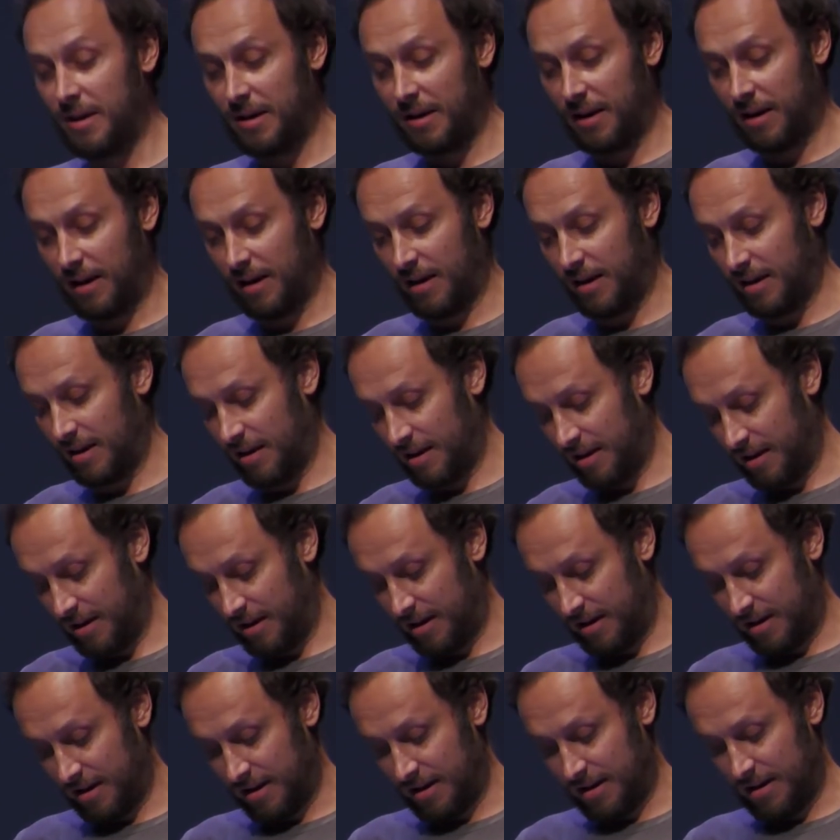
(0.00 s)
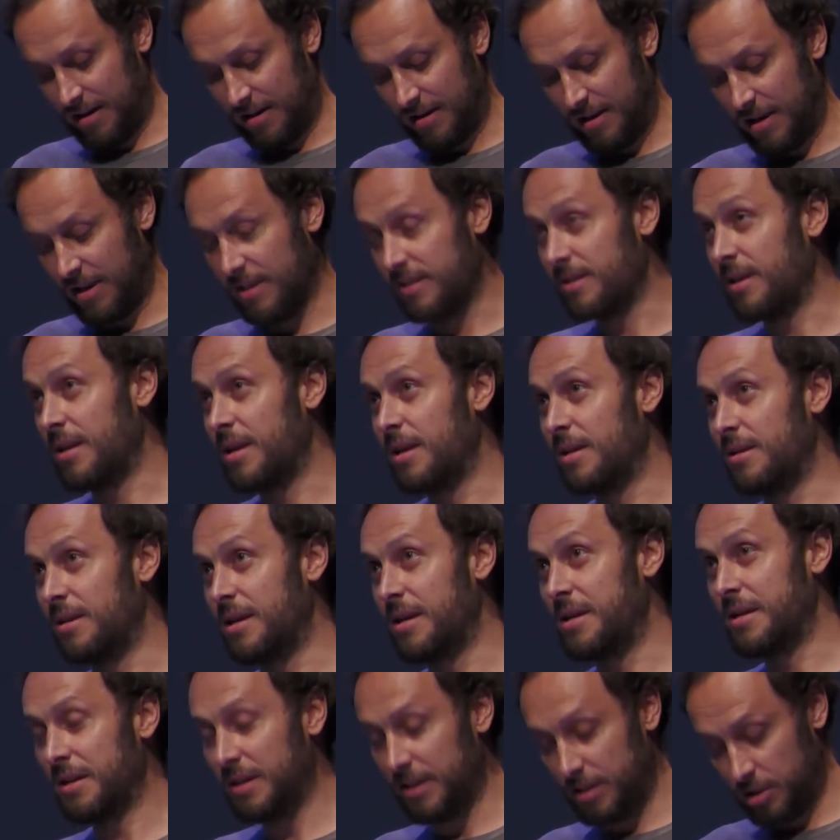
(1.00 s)
Uh, uh, in, in
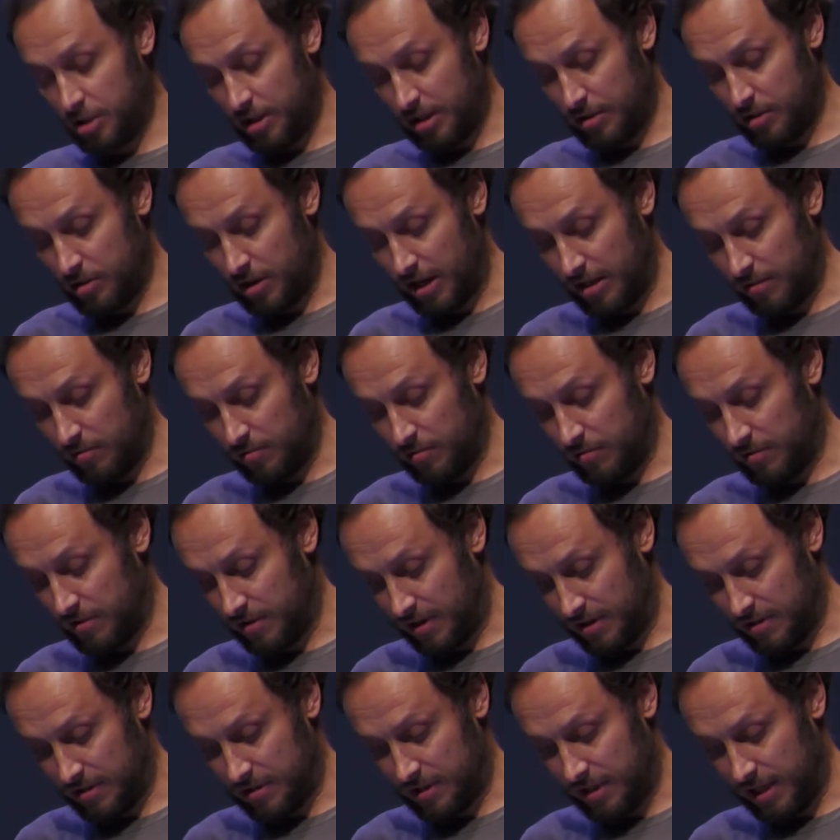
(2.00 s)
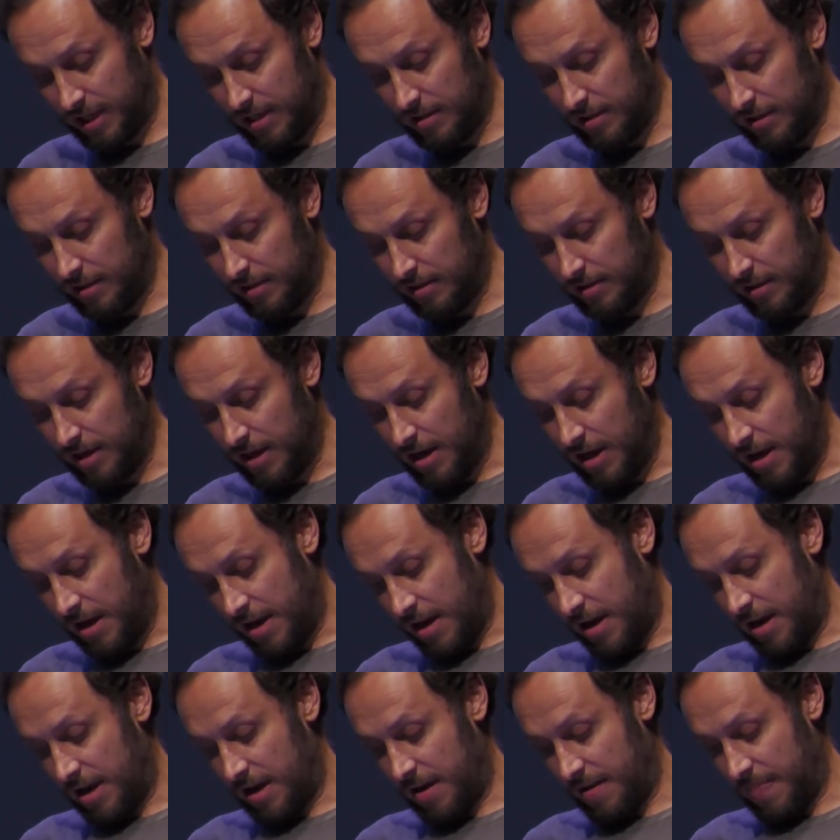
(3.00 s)
English, I'll try to translate it.
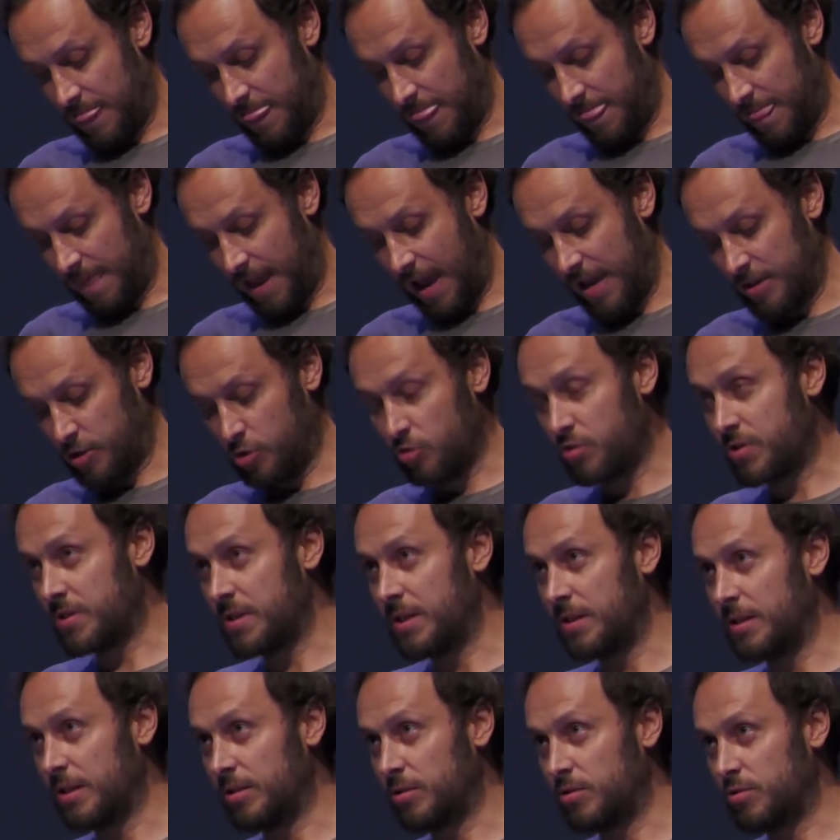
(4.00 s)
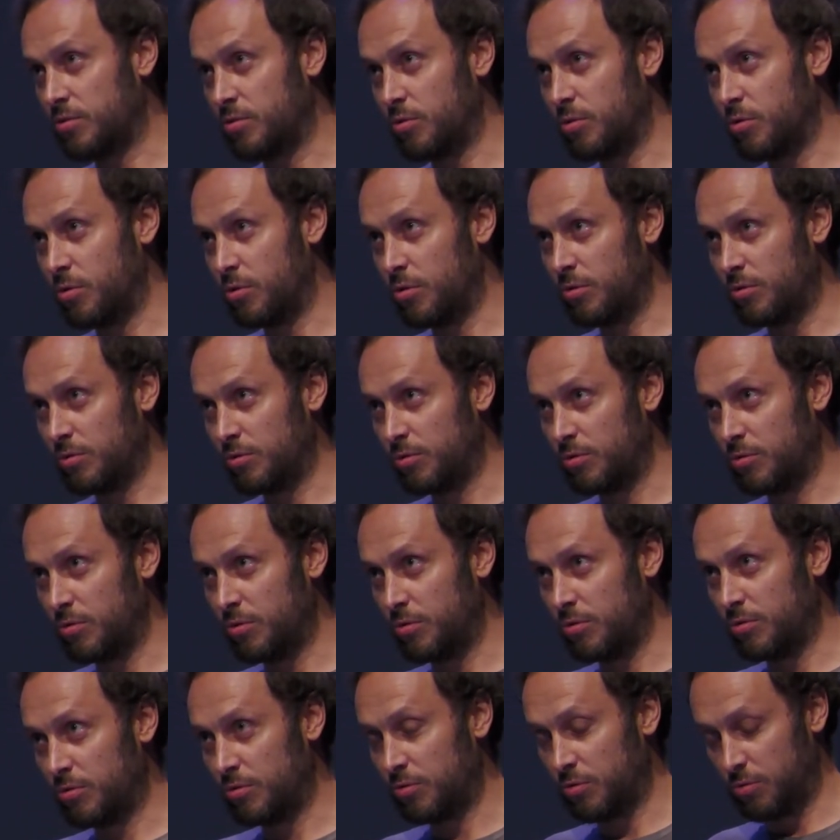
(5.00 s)
Uh, I succeeded to,
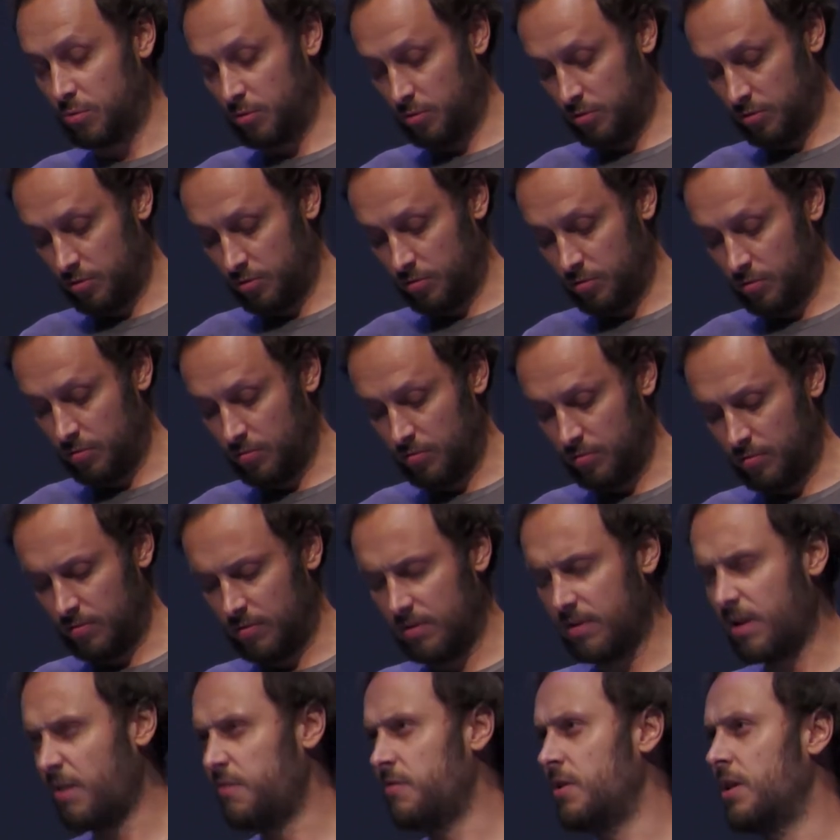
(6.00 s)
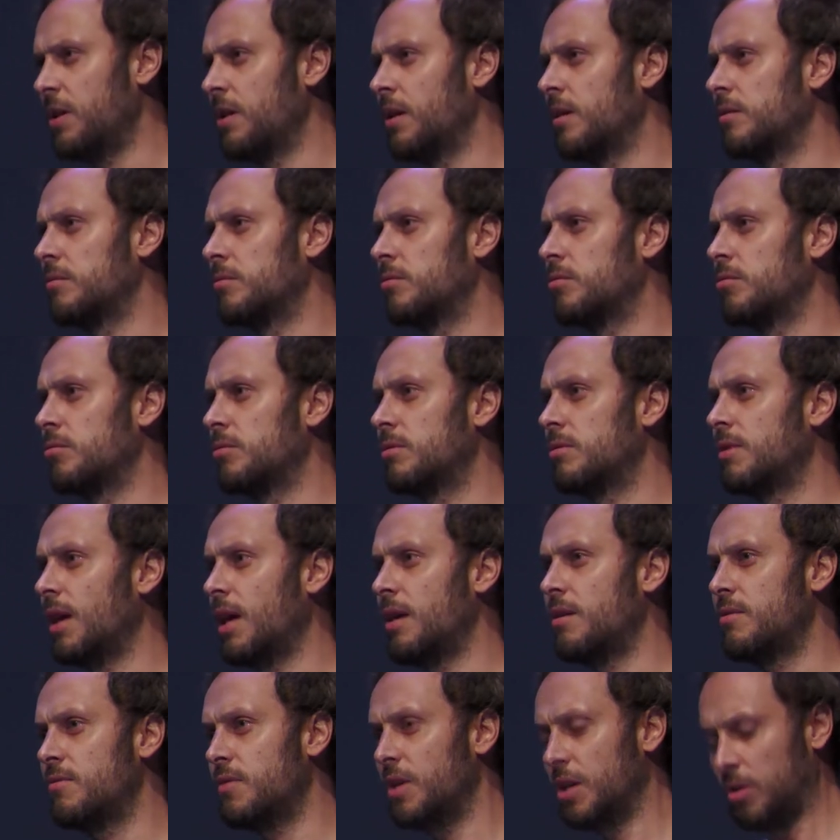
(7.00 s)
to, to, to gewinnen, to
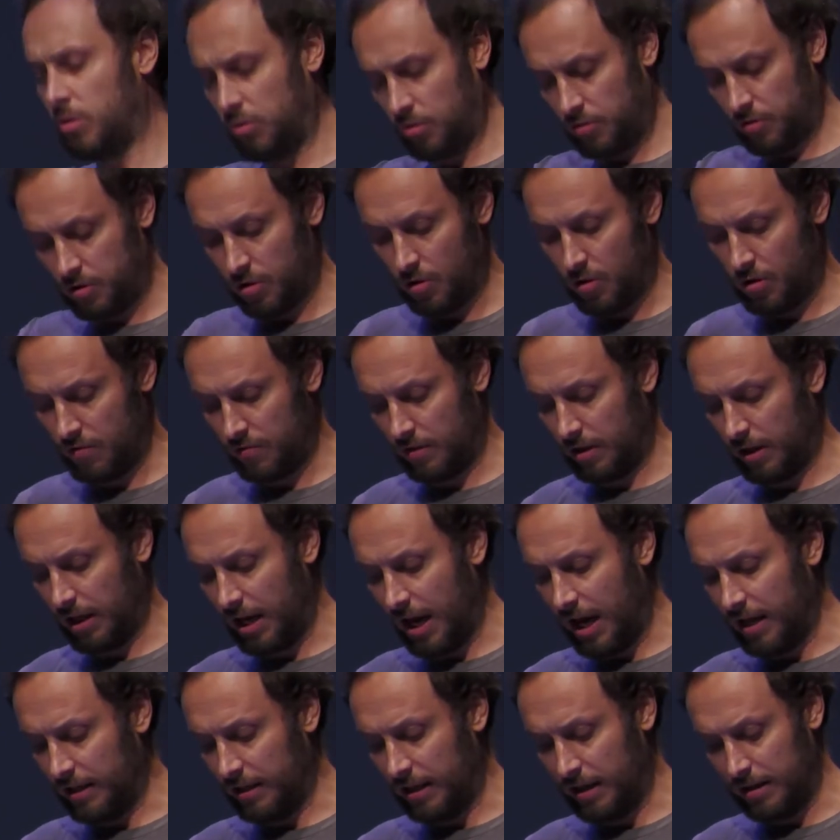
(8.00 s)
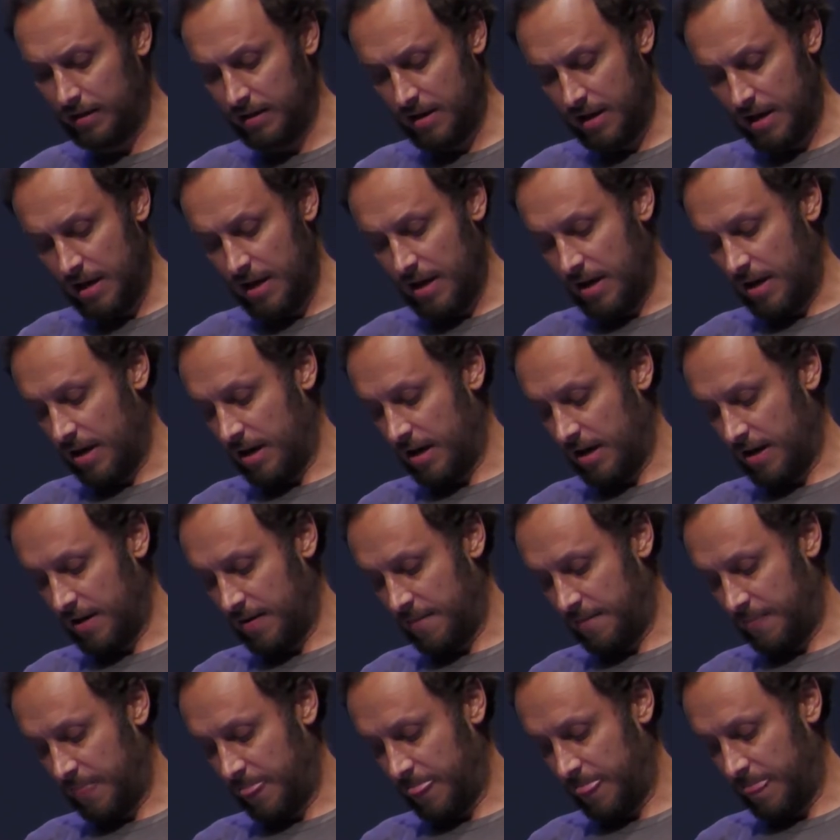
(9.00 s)
take victory over Hannah uh,
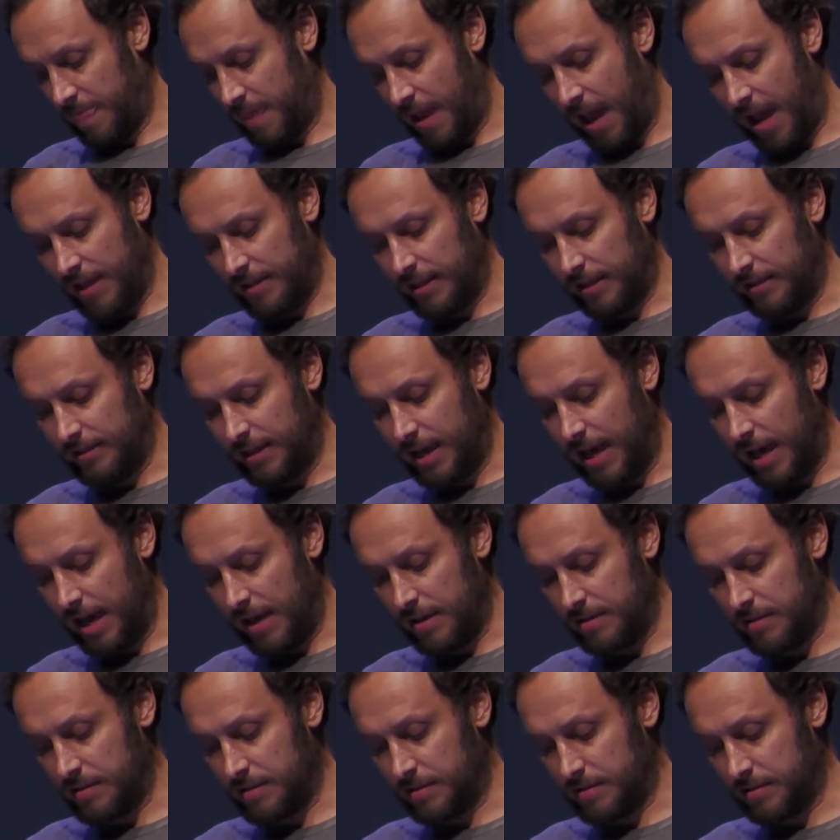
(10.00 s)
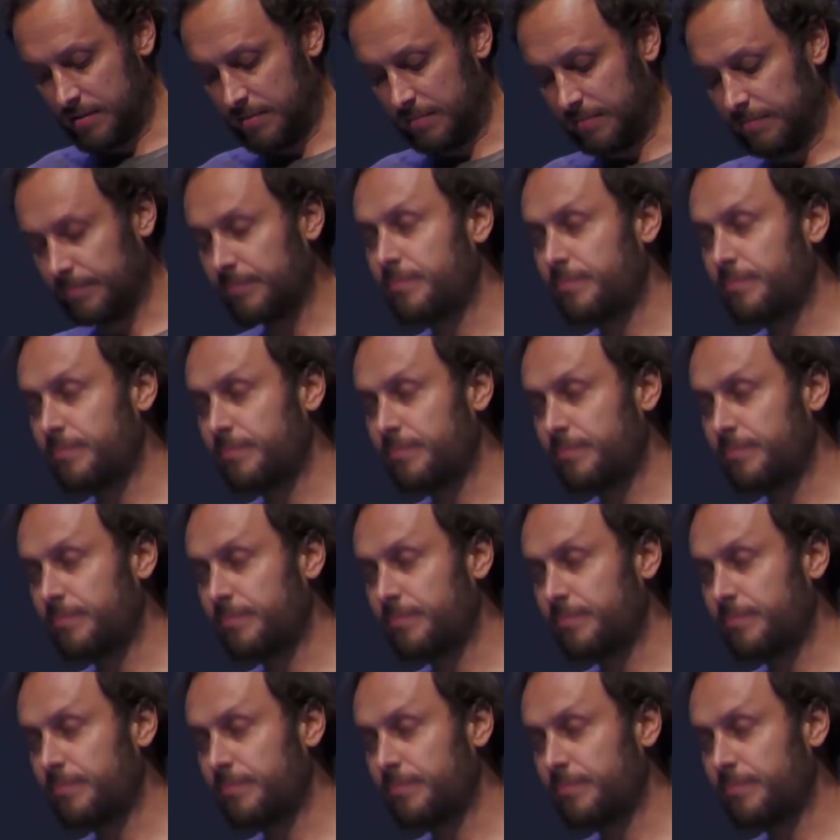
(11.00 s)
at a dance.